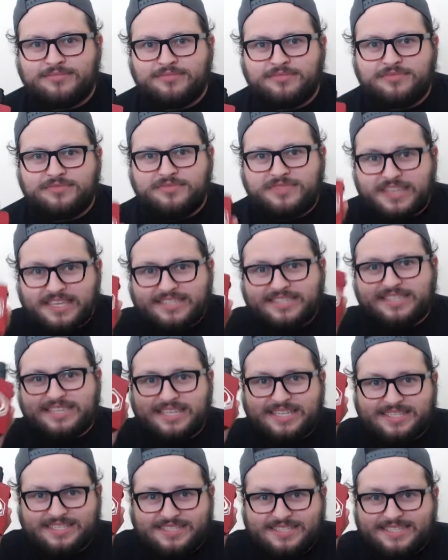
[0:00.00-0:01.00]
This
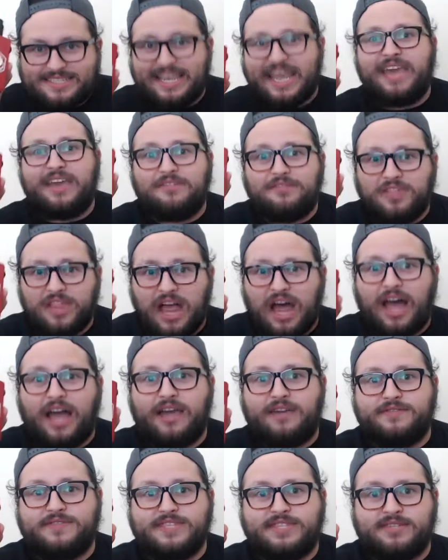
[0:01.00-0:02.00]
can save
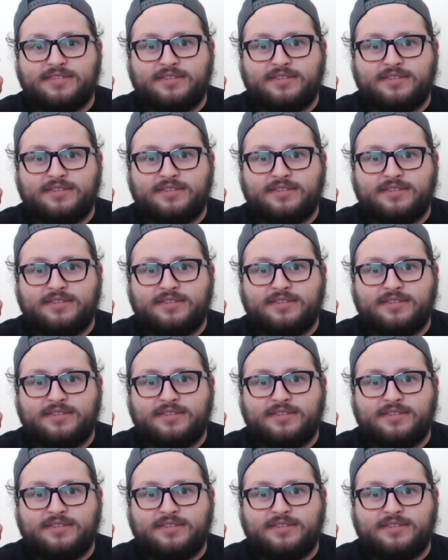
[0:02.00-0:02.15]
lives.